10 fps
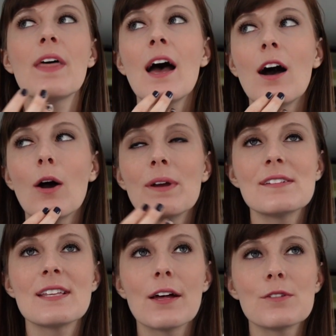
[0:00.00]
that always
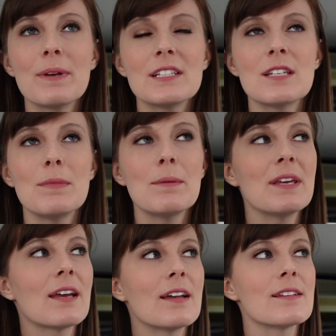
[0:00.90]
sounds big to me
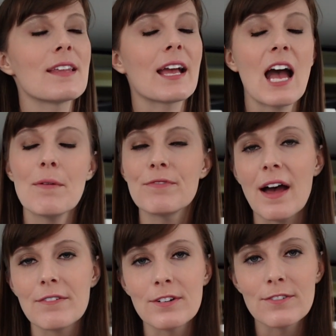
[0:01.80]
because like I'm
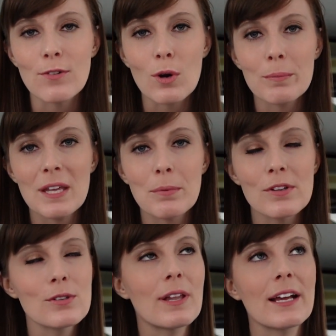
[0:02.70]
5'4" people,
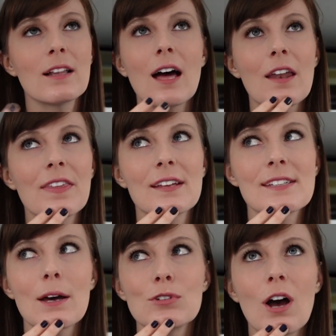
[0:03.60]
so like a lot of things
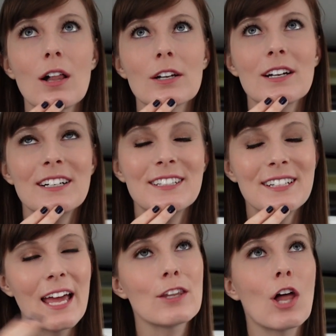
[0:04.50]
sound taller and